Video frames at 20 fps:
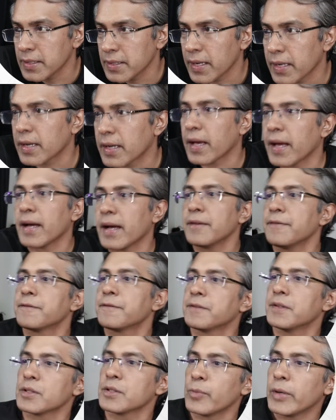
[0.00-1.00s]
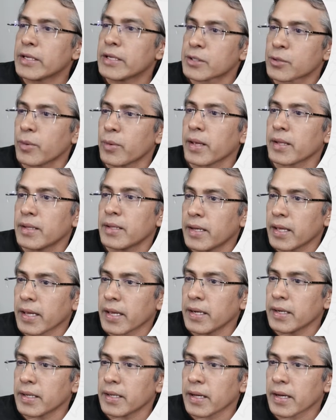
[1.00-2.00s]
that I have this weak square that I
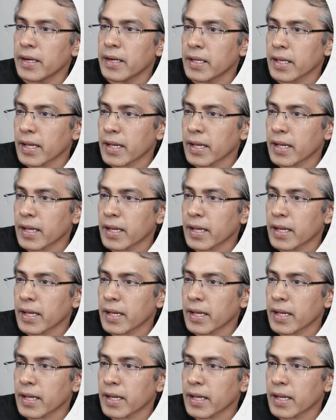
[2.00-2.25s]
can target,